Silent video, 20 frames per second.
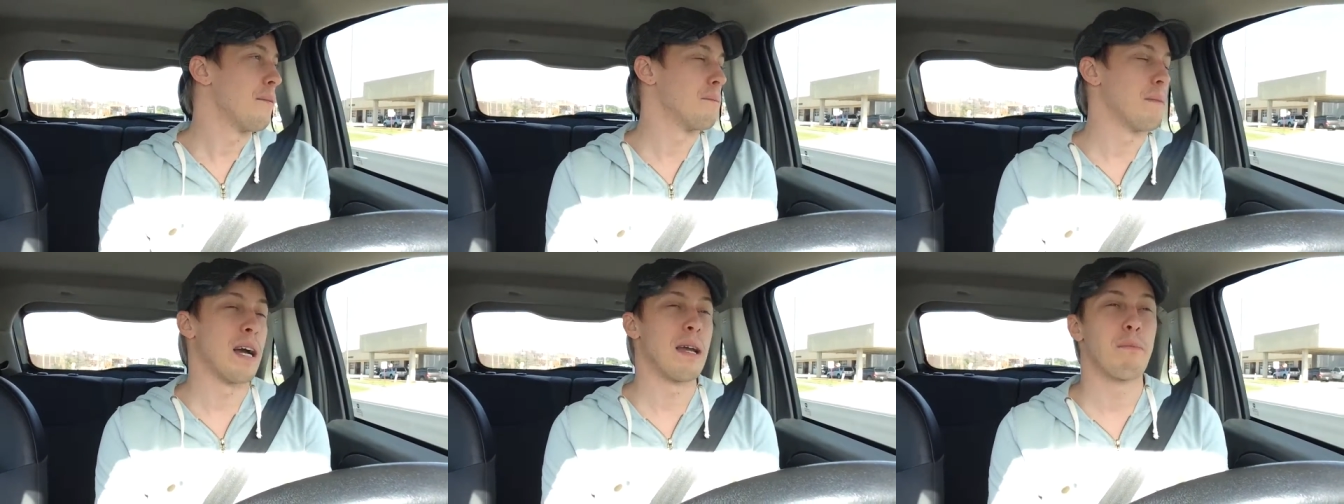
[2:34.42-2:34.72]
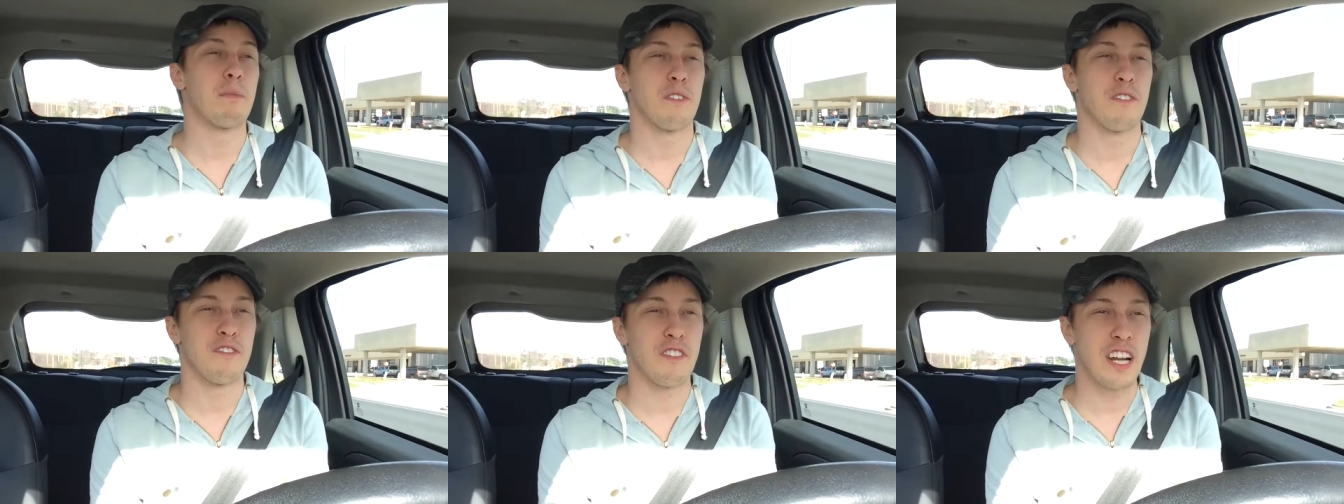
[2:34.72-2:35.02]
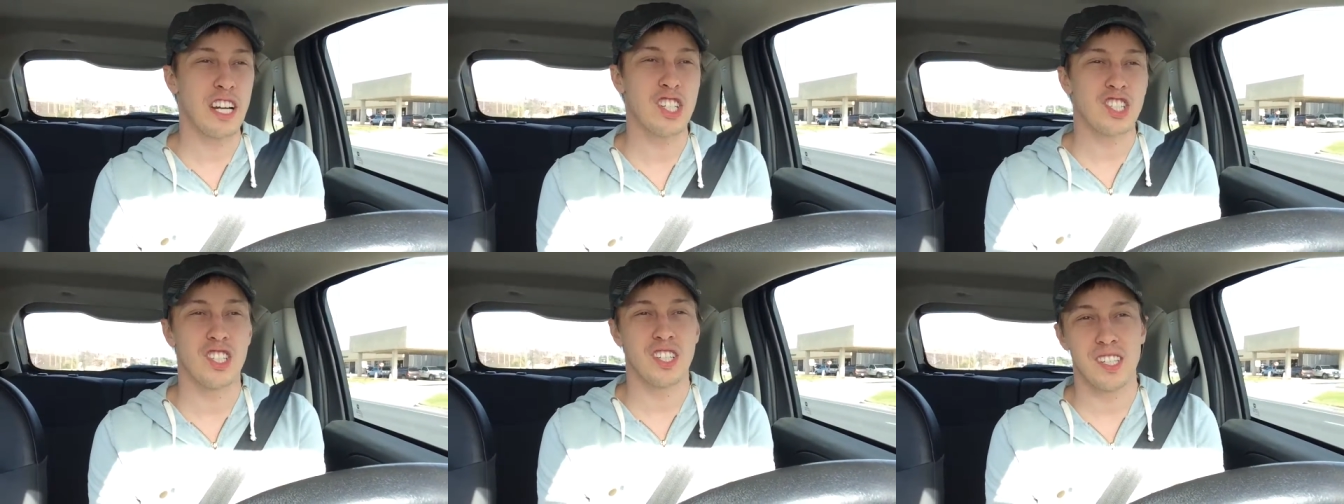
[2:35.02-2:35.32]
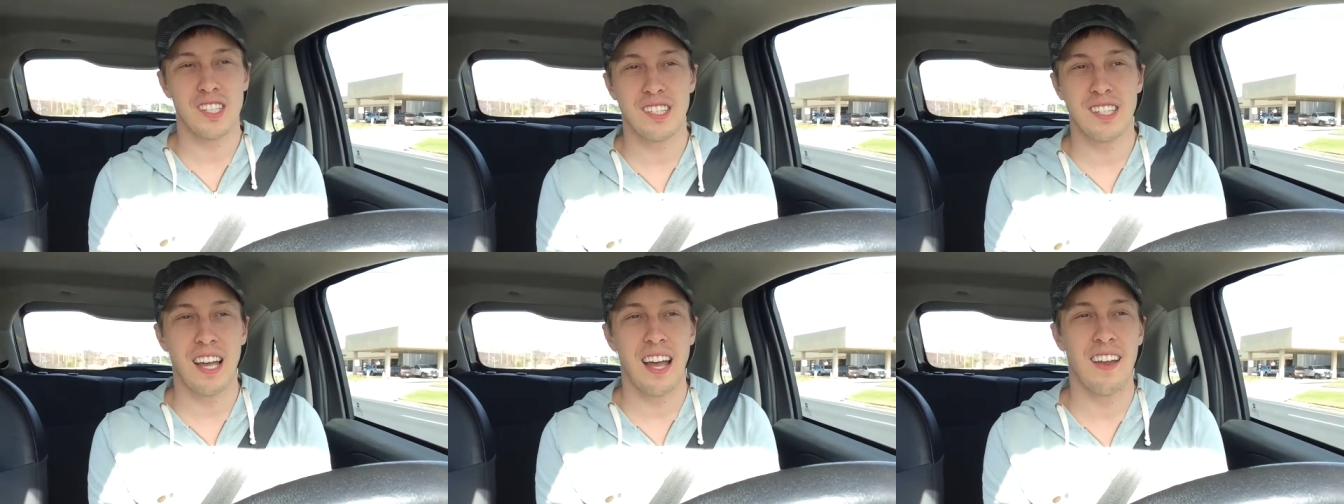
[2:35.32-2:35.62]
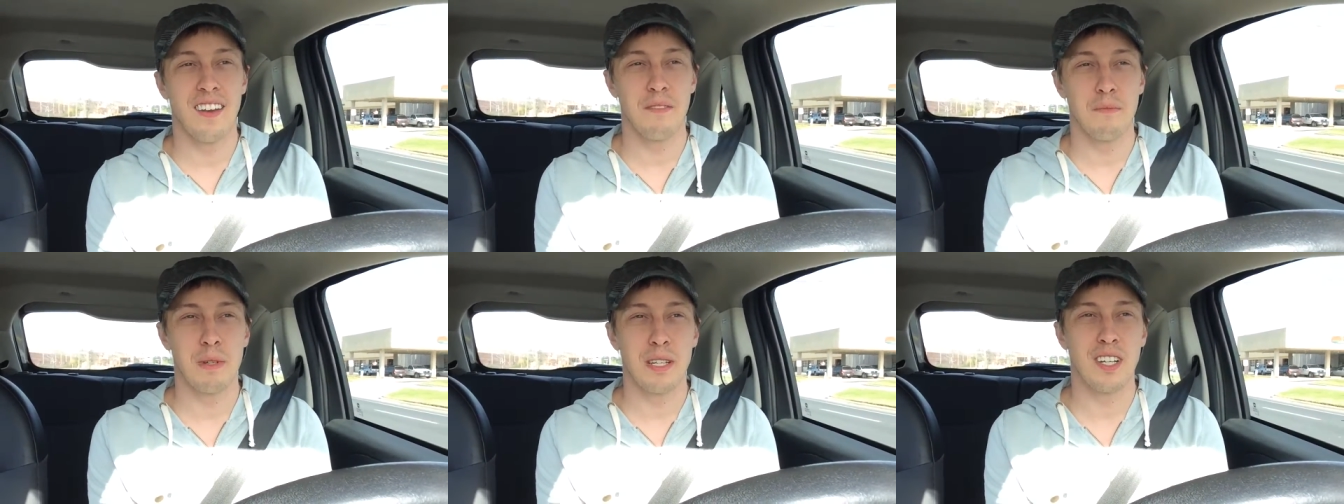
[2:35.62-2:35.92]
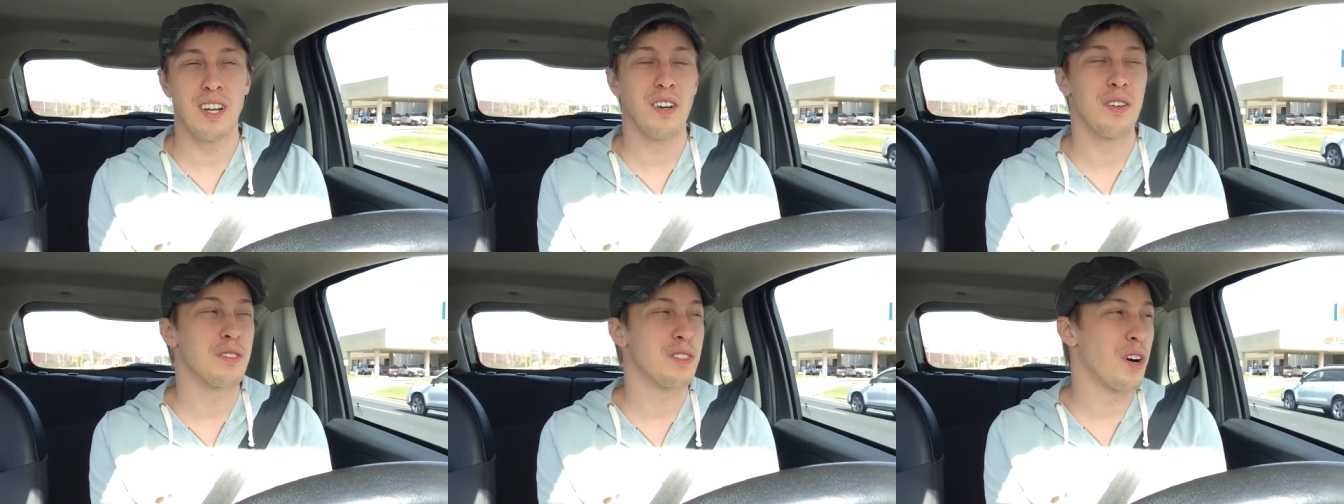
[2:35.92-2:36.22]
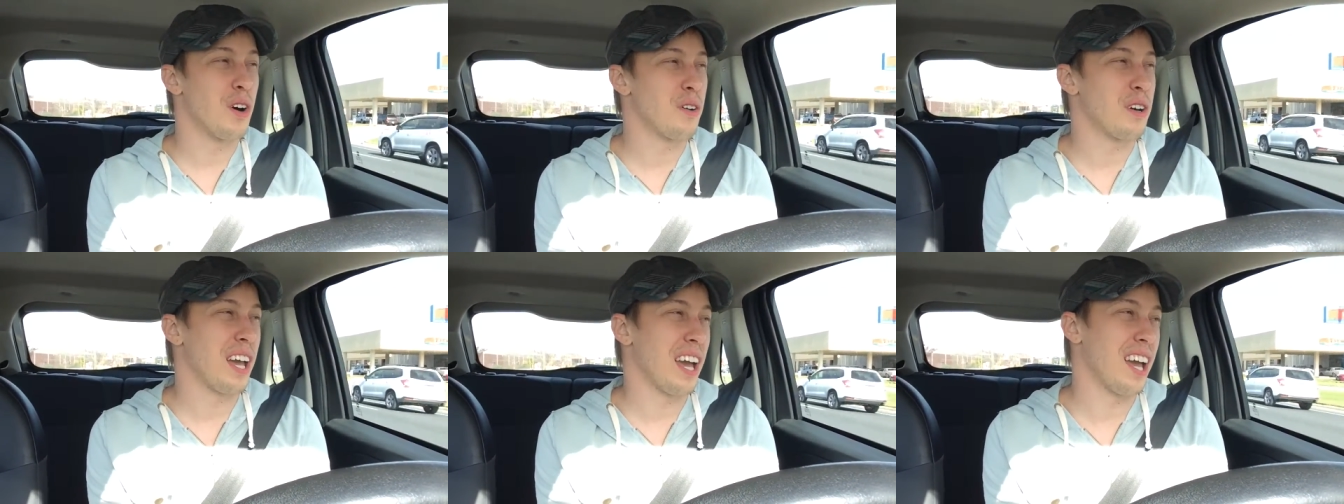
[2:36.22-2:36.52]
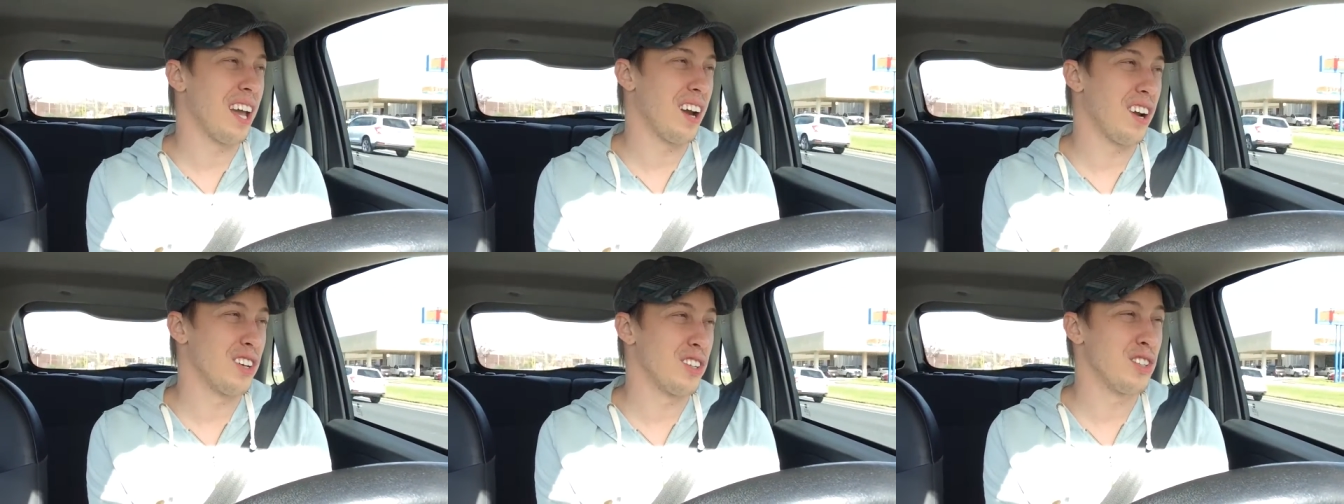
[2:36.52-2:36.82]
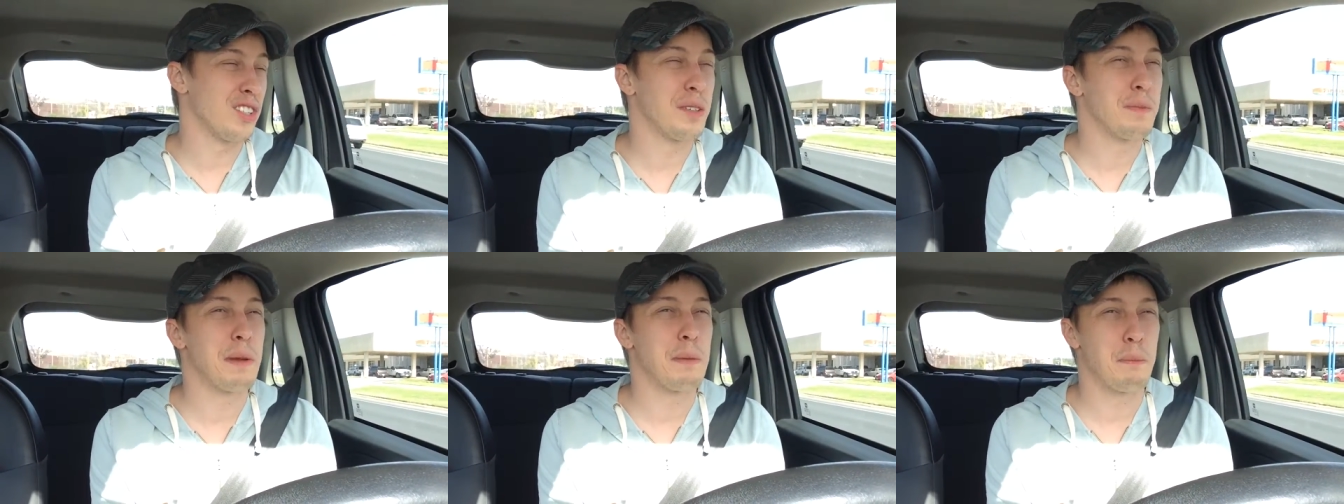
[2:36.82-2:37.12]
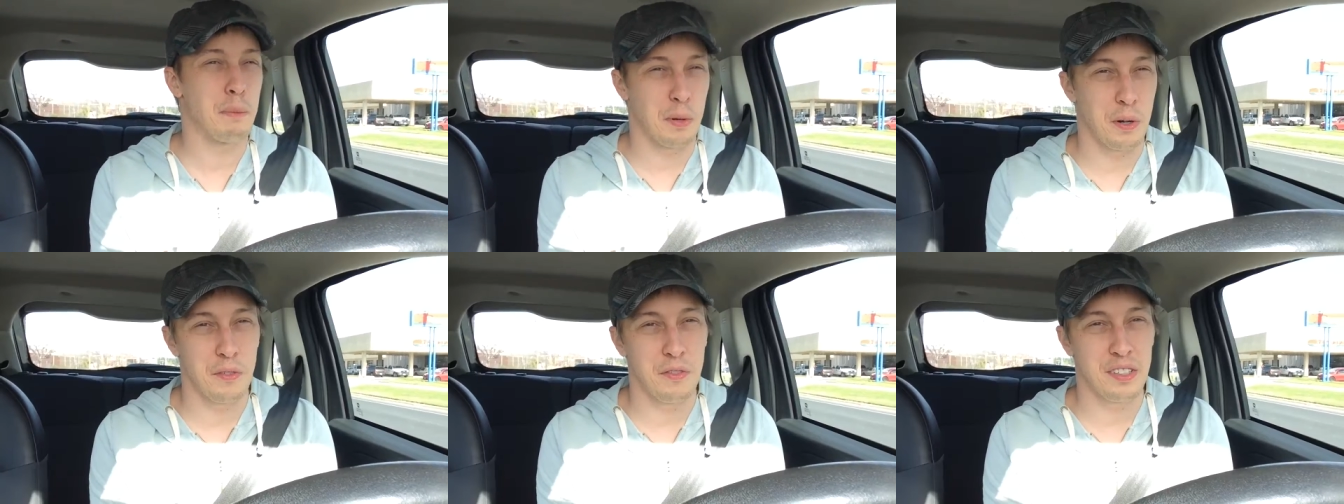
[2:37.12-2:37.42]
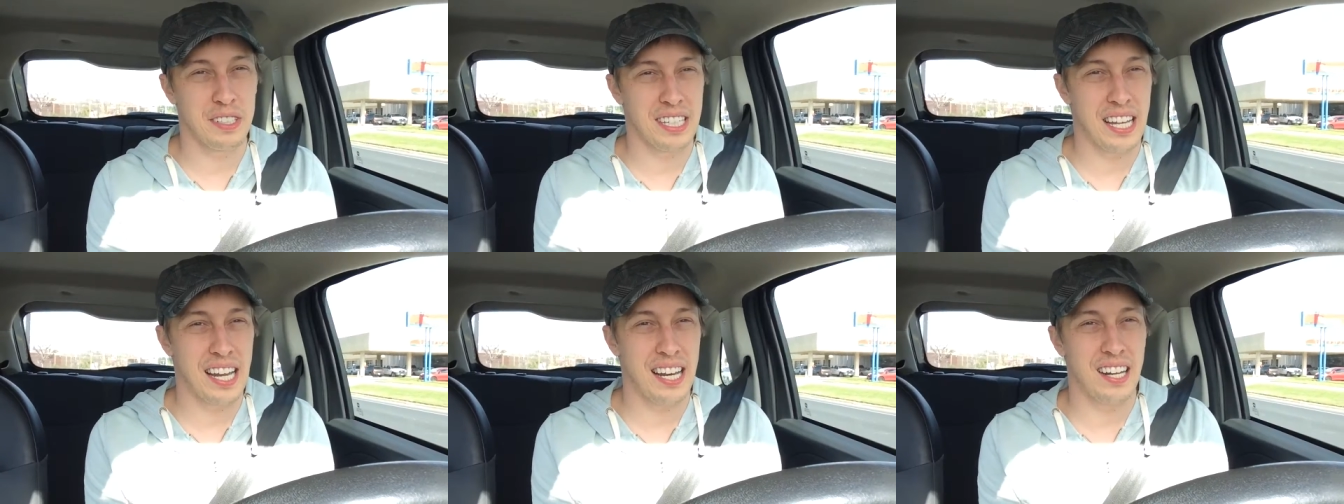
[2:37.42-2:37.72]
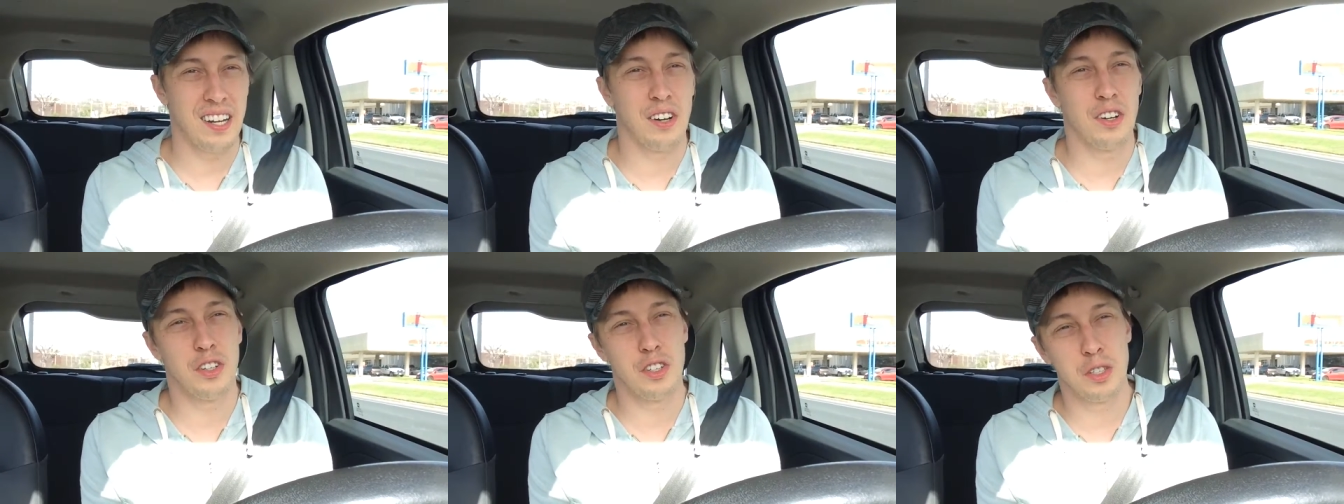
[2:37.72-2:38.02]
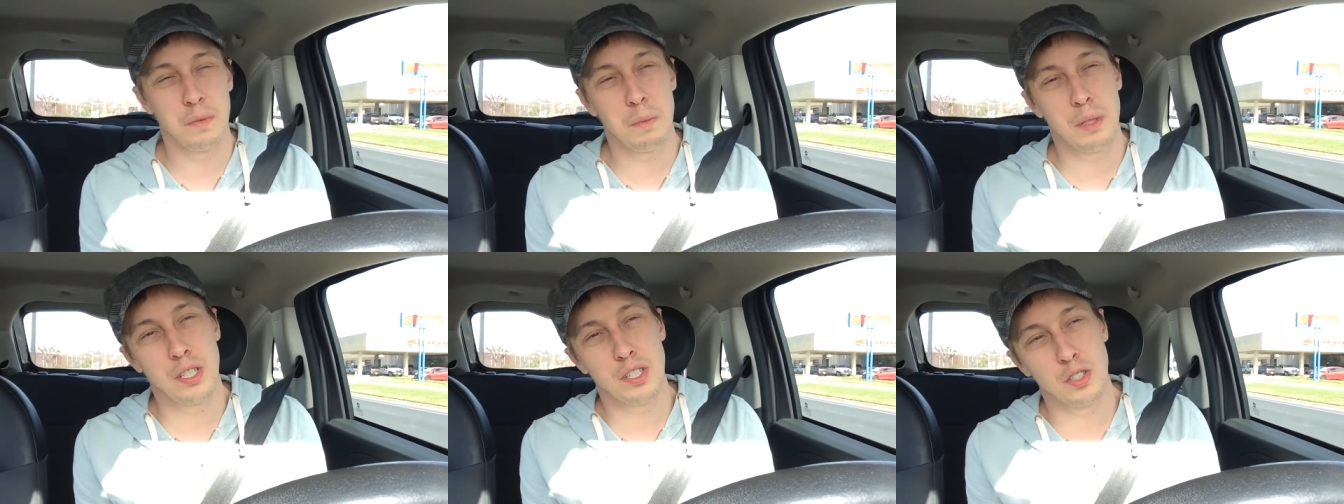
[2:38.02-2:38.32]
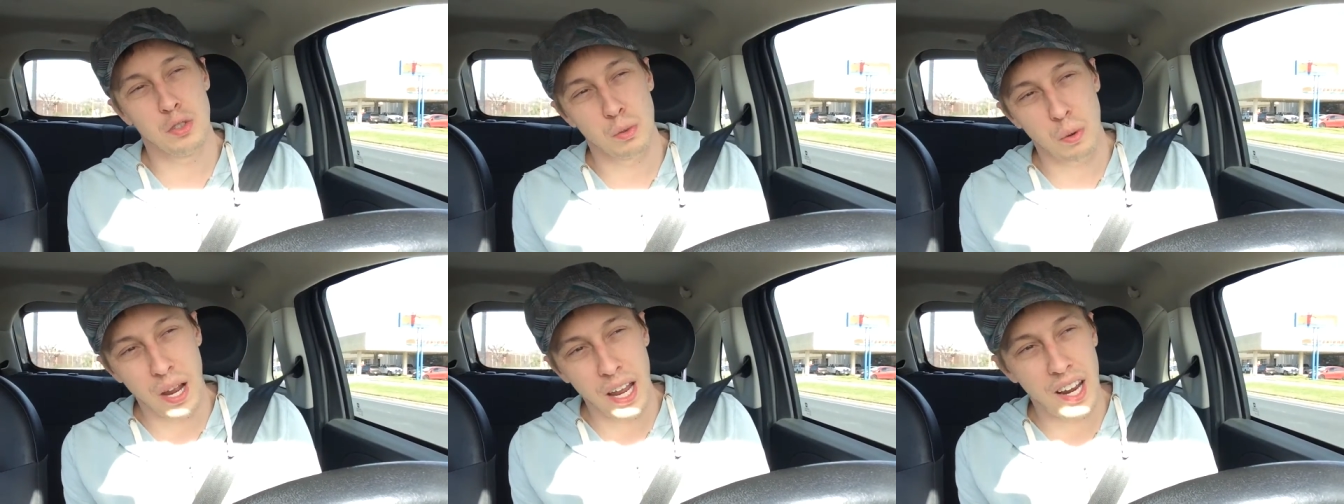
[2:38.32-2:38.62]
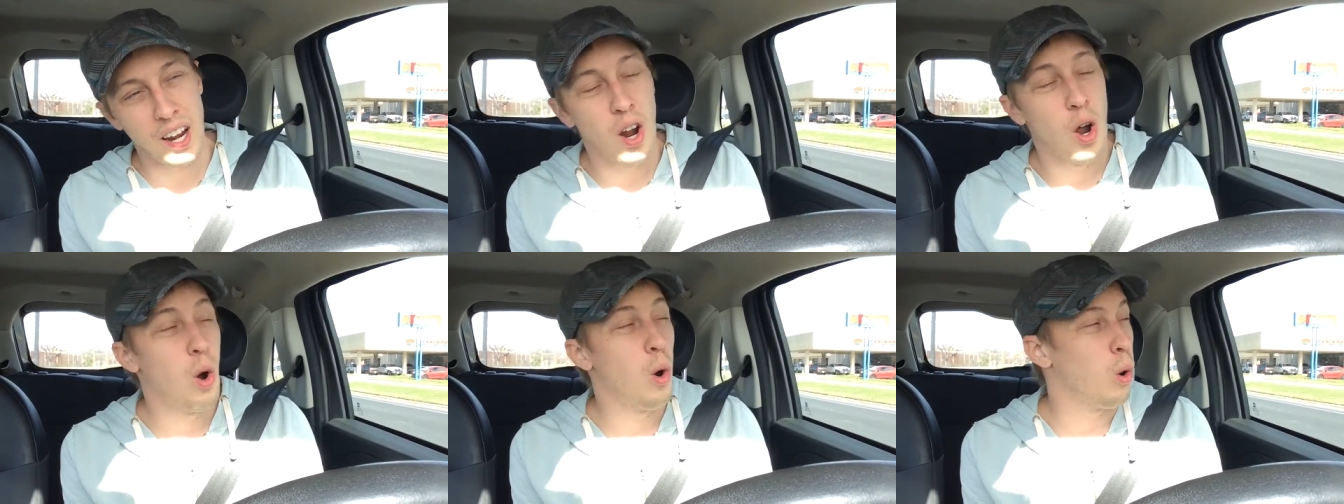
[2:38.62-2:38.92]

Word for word: my perfectionist side of me goes, okay, are you going to be perfect at it? Are you going to be great?